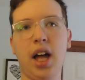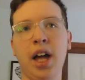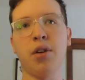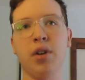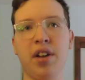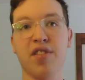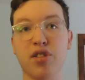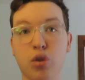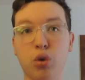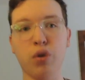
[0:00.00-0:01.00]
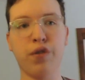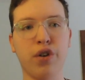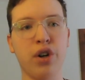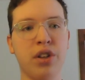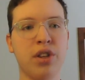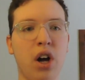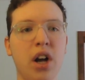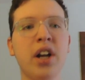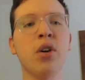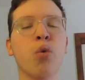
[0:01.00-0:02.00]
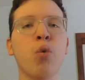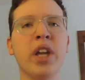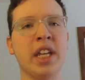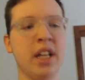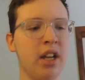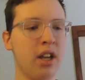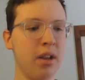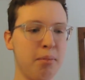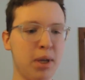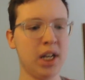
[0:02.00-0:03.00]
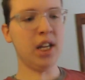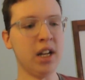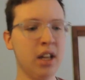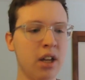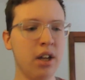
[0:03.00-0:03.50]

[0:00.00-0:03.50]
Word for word: I don't have school for an entire week, meaning,